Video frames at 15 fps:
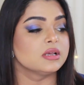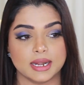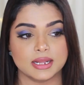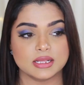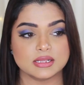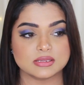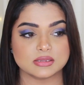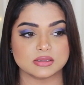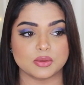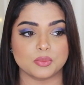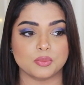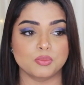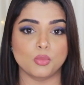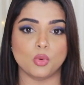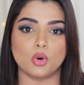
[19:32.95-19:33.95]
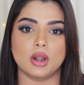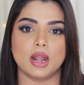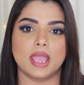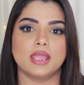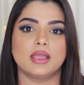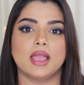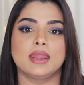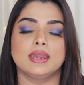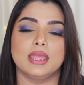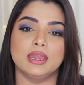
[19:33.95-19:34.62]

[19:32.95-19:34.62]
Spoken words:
It is more like an